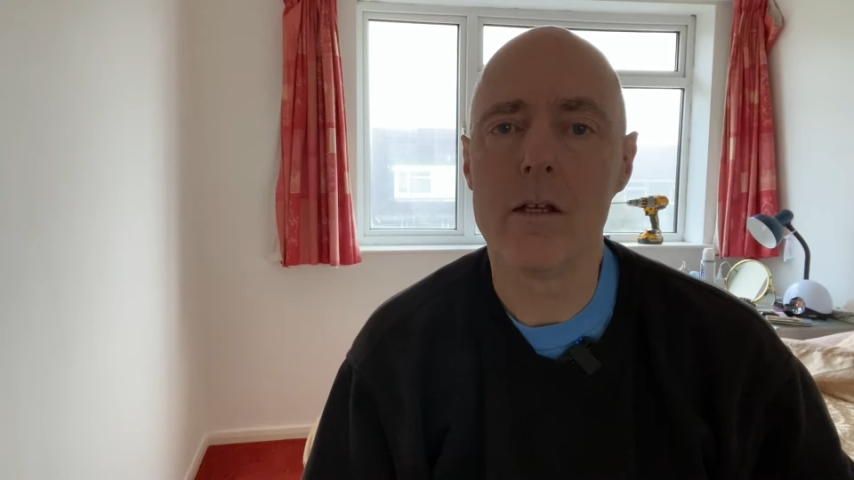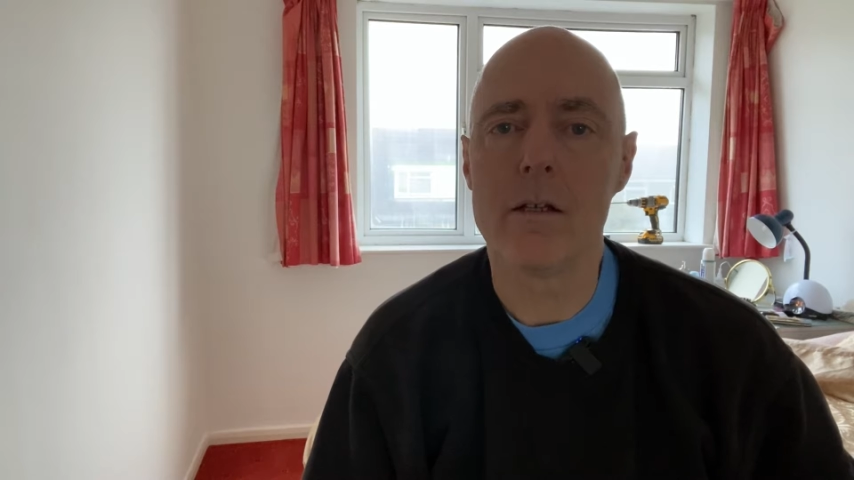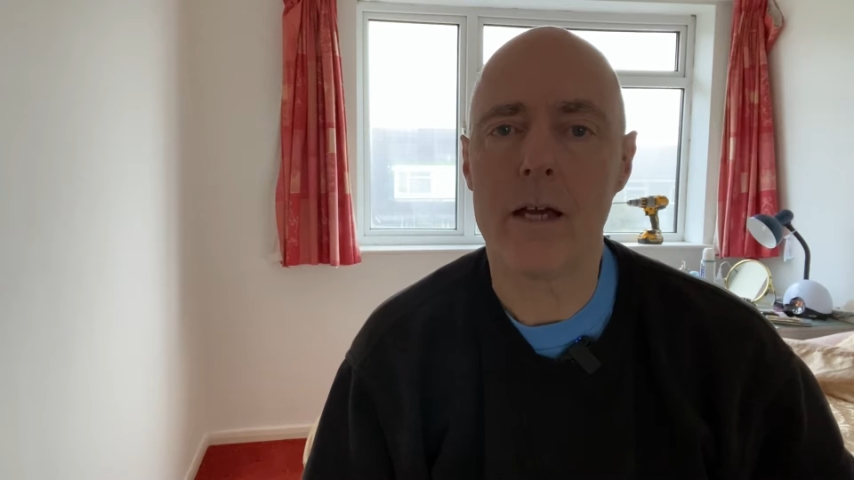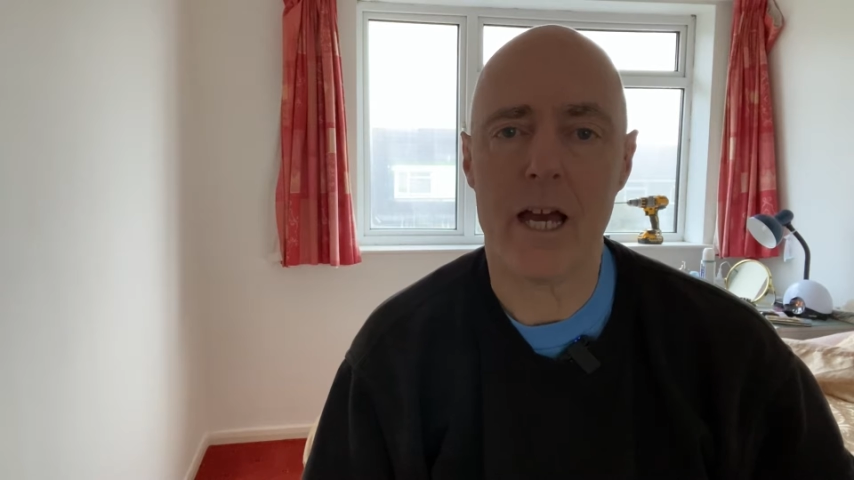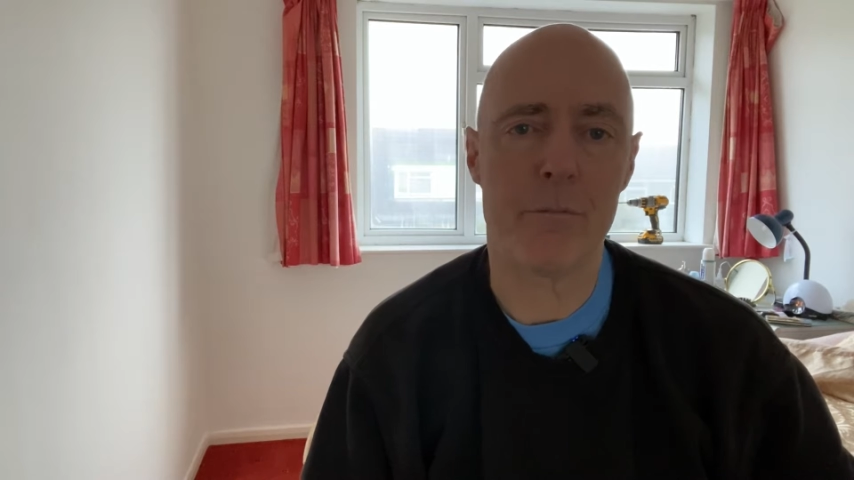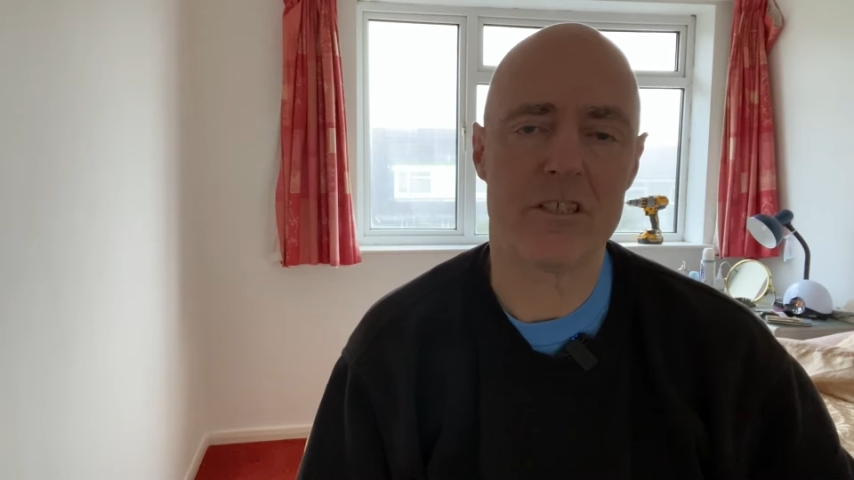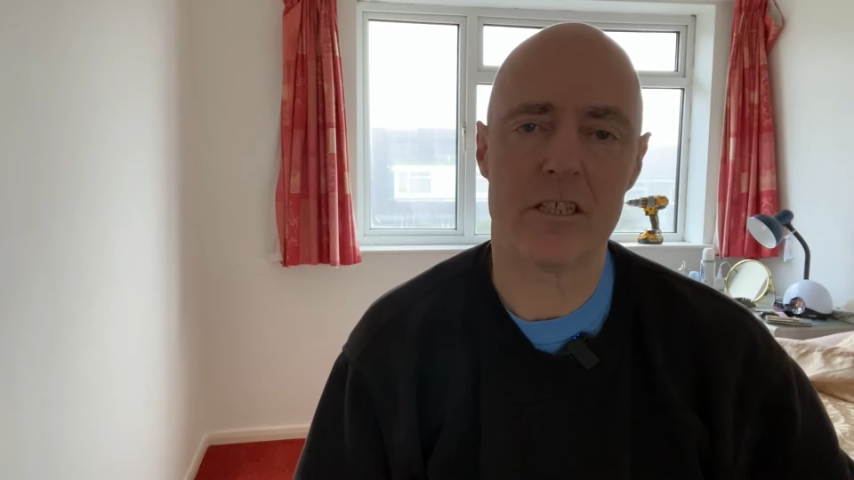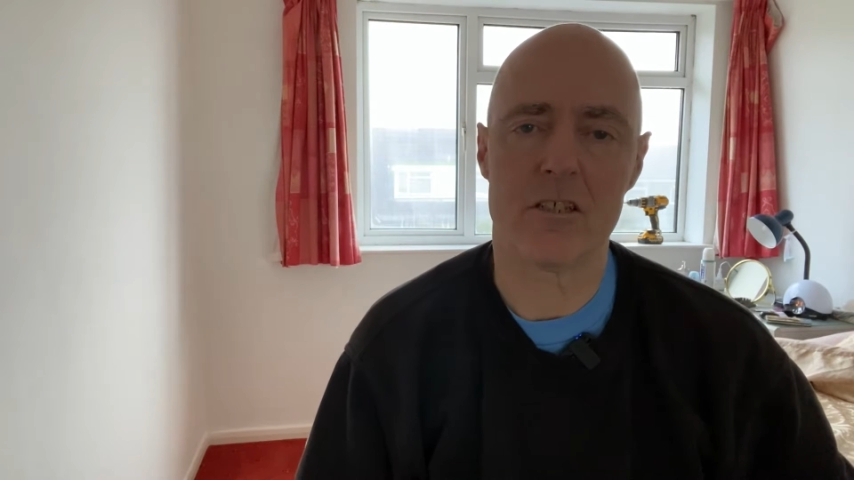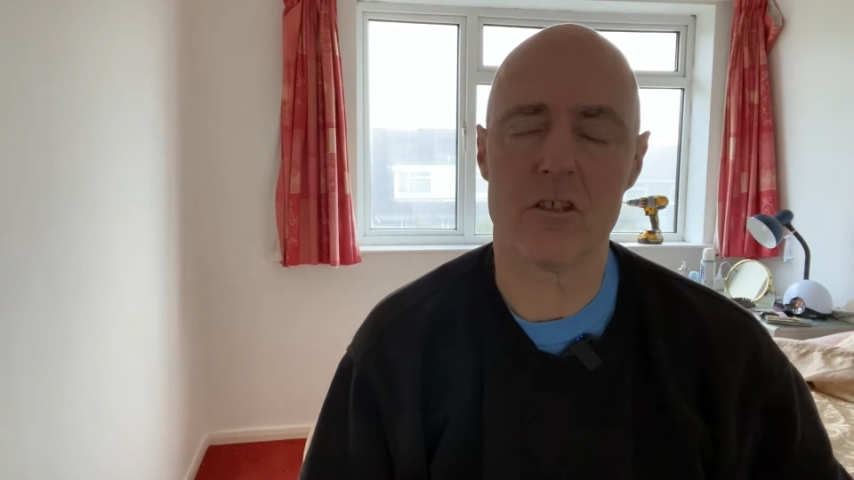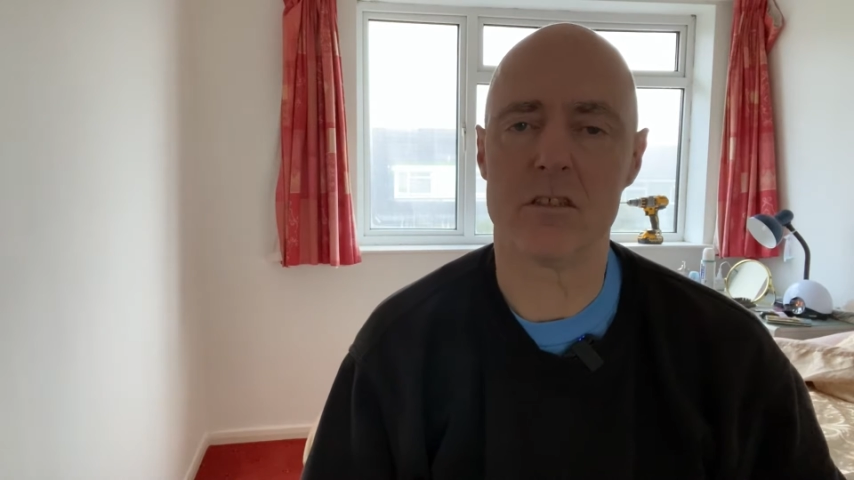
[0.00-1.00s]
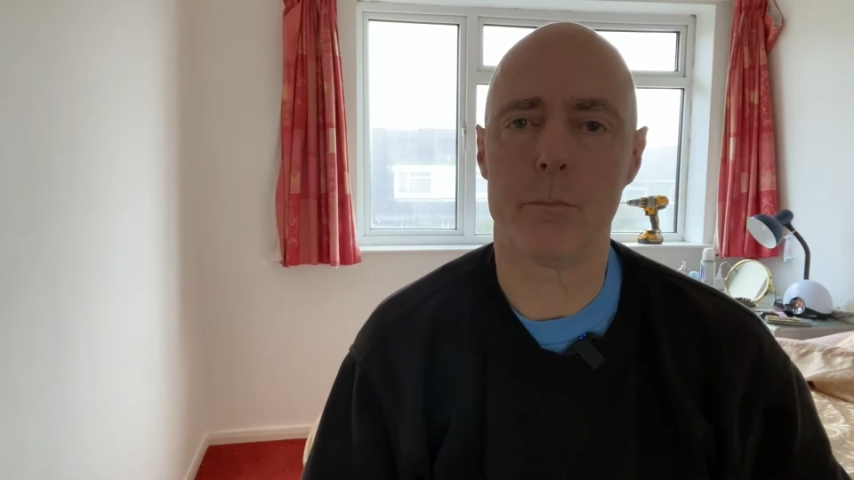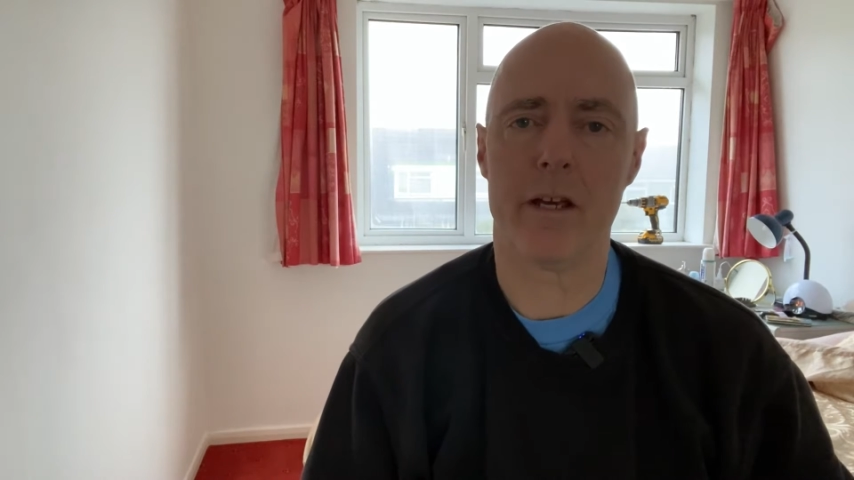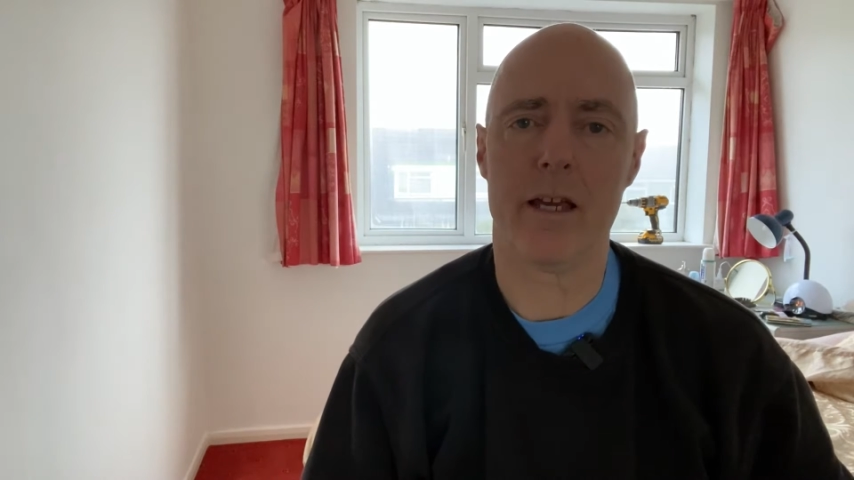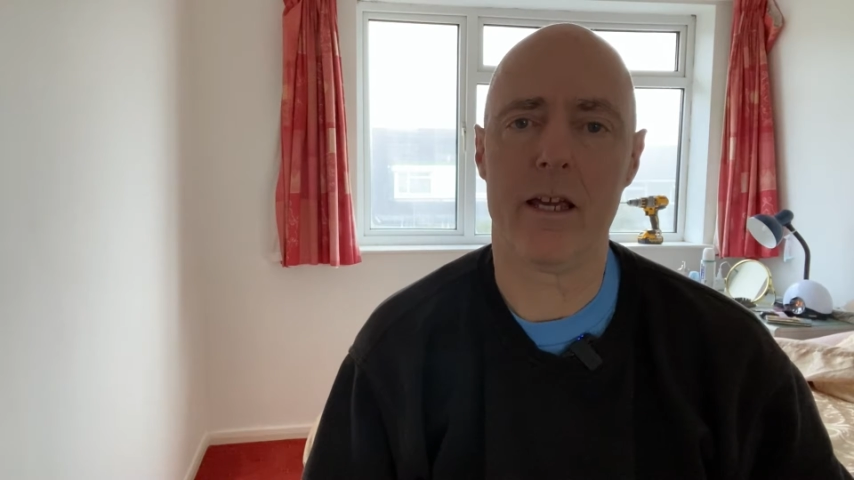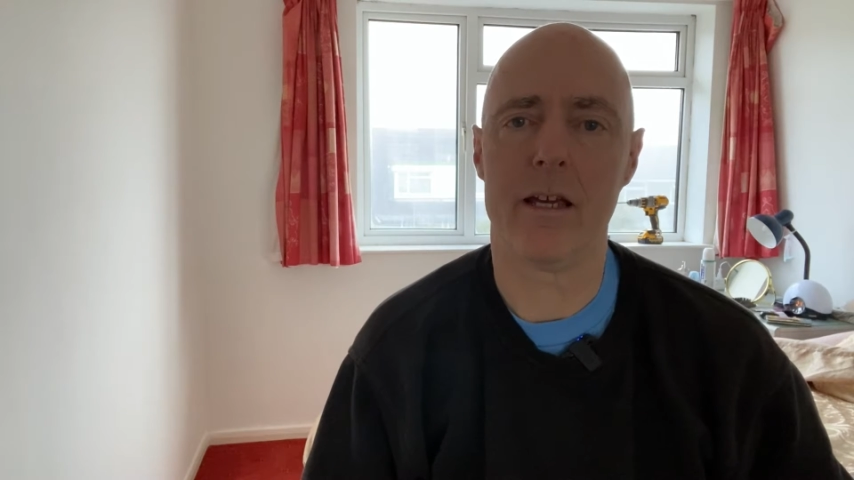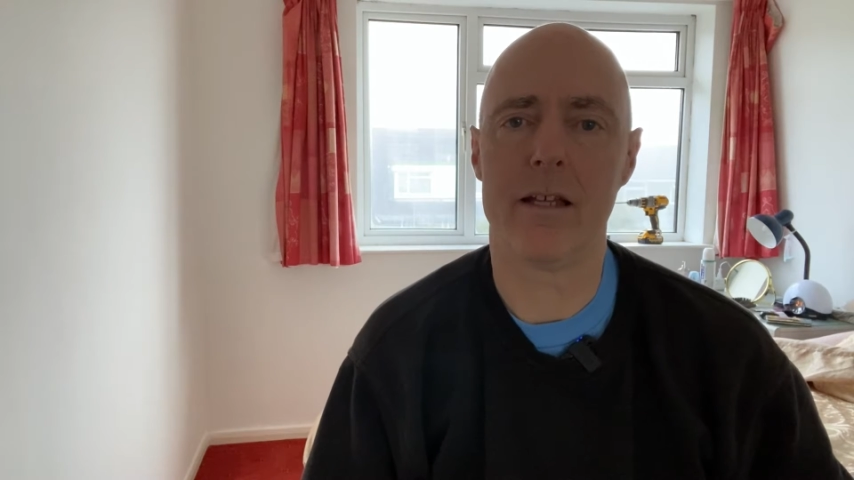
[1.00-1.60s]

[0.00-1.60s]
how much it cost me,